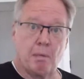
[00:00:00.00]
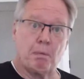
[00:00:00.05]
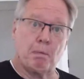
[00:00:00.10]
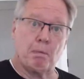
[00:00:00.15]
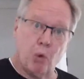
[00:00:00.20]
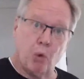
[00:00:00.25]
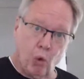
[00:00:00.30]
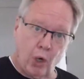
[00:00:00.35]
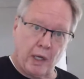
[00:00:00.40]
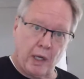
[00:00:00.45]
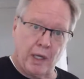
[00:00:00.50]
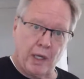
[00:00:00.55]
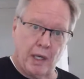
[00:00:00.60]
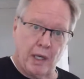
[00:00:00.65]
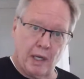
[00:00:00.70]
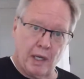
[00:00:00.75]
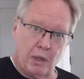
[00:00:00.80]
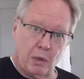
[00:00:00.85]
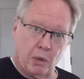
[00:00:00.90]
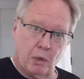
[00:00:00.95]
poor
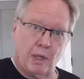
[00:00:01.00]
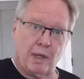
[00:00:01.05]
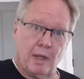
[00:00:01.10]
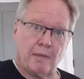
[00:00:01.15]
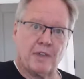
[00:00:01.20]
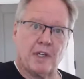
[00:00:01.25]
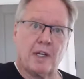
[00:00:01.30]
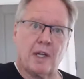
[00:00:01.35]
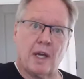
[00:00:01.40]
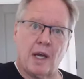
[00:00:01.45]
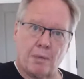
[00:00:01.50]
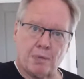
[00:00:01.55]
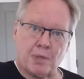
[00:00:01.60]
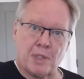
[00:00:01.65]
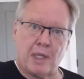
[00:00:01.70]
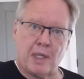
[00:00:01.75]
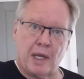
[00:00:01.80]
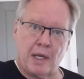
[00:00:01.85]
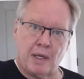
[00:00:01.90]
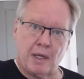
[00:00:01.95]
kid who lived in
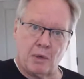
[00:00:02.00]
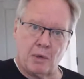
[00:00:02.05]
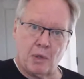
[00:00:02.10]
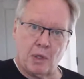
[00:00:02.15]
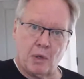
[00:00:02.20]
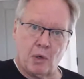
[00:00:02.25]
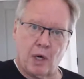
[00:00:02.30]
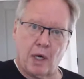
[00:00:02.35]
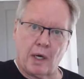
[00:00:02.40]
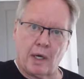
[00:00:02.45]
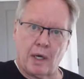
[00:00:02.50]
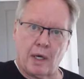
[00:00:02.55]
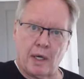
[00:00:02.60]
upstate New York,